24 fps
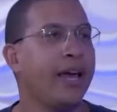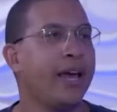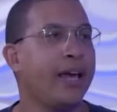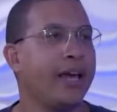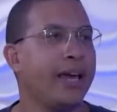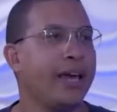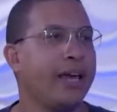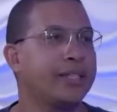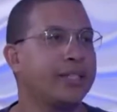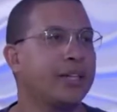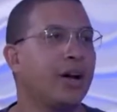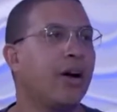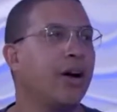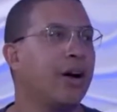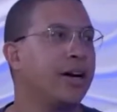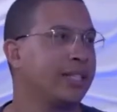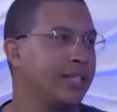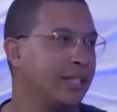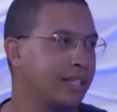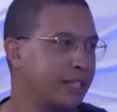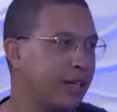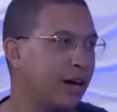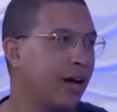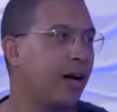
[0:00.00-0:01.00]
it's hard to
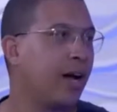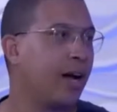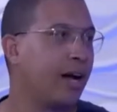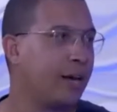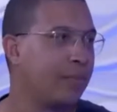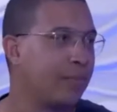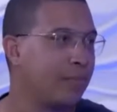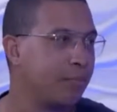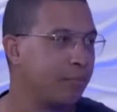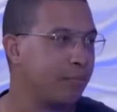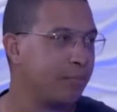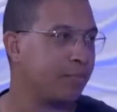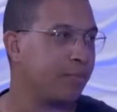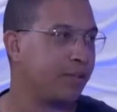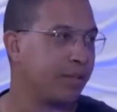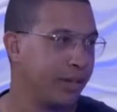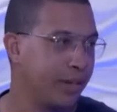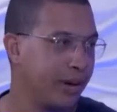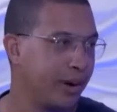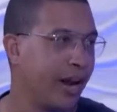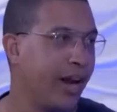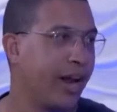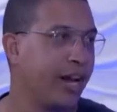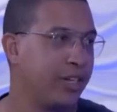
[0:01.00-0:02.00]
time your
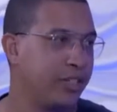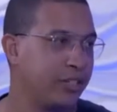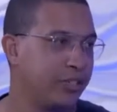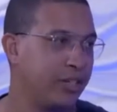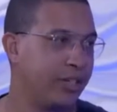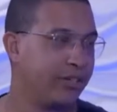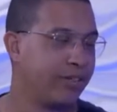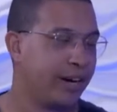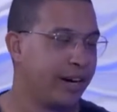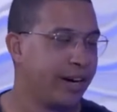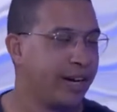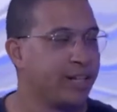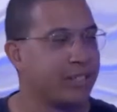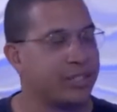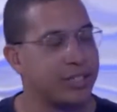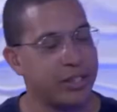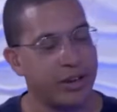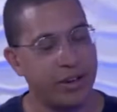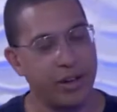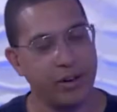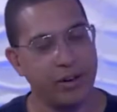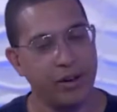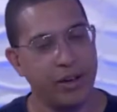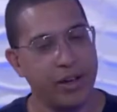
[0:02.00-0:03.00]
entry, right?
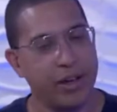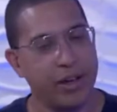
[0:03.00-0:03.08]
So